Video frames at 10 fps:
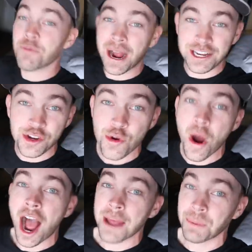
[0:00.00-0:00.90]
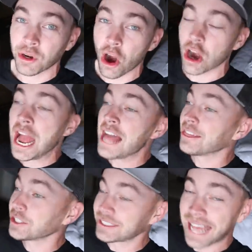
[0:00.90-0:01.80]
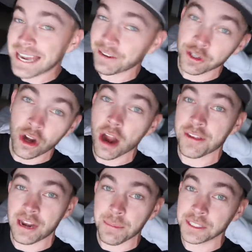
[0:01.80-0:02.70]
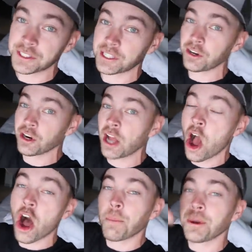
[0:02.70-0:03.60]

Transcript: for my new hypercar. There's 10 different cars that I'm considering. I'll